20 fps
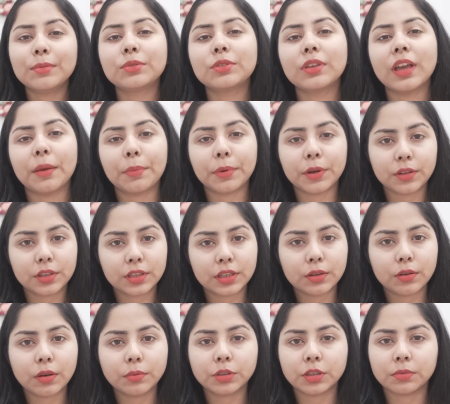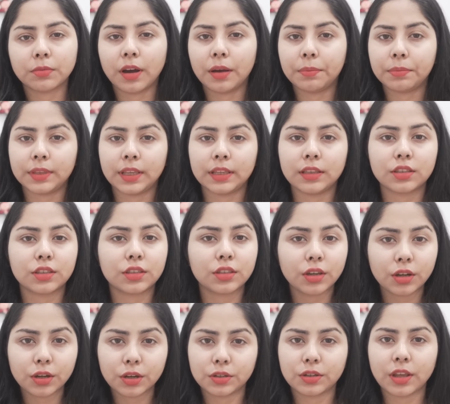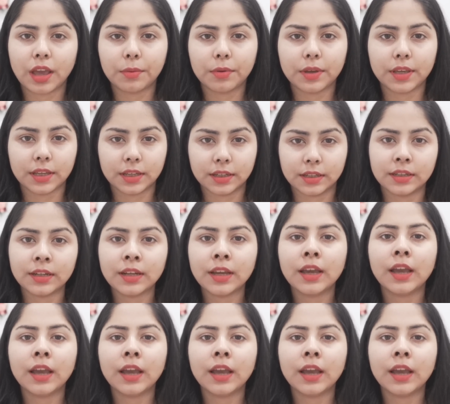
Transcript: so happy to see you. I'm Shama Aptin. So good to have you here.